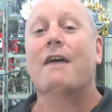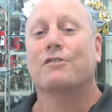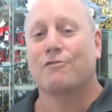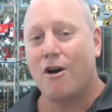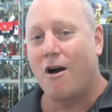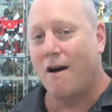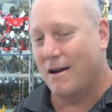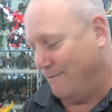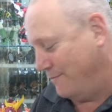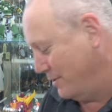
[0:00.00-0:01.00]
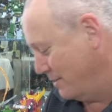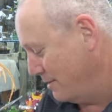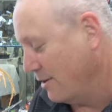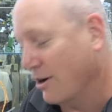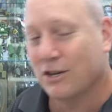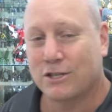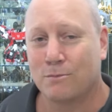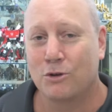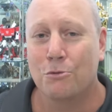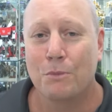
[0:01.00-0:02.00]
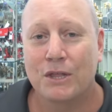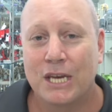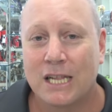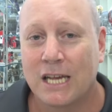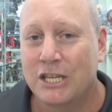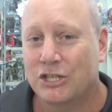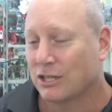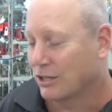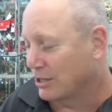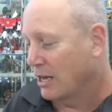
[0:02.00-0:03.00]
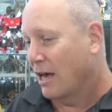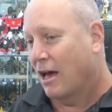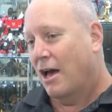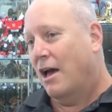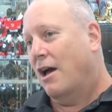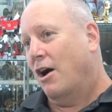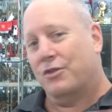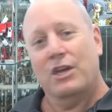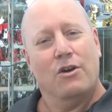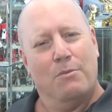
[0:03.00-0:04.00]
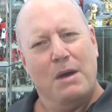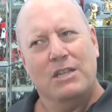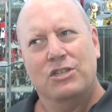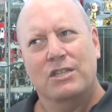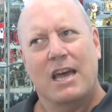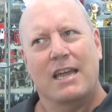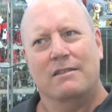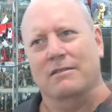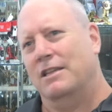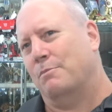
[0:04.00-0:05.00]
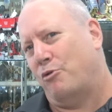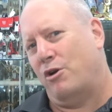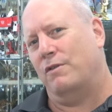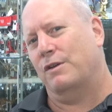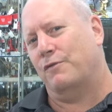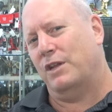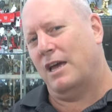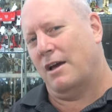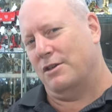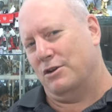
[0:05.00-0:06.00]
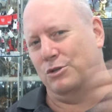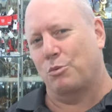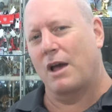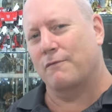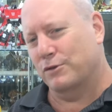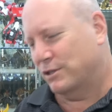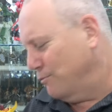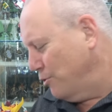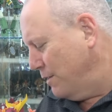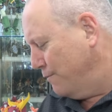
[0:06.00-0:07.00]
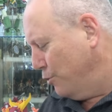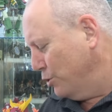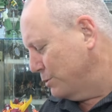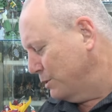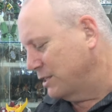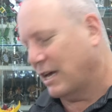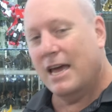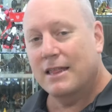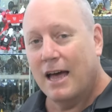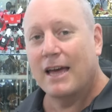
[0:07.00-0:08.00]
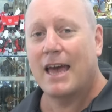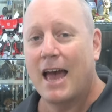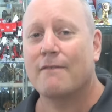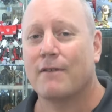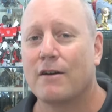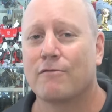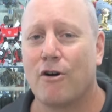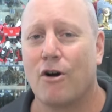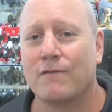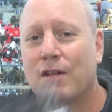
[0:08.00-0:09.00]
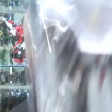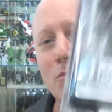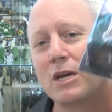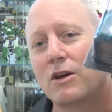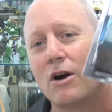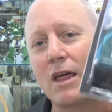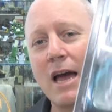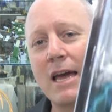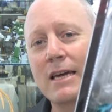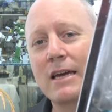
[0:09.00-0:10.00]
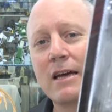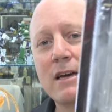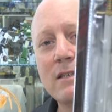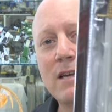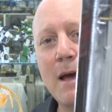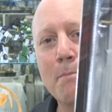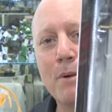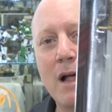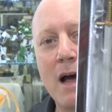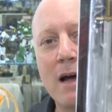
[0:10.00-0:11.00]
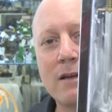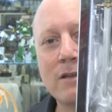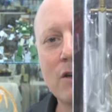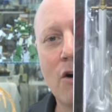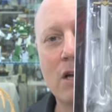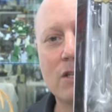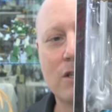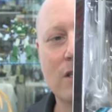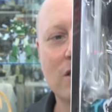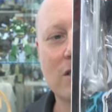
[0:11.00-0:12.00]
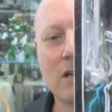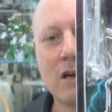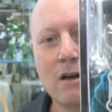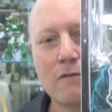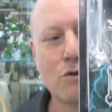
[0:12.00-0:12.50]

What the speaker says: arrived. I got some new Mythic Legions. I think I mentioned that in a previous video that I was waiting for some reinforcements, and they have arrived. And we got a Templar Knight. So this is, of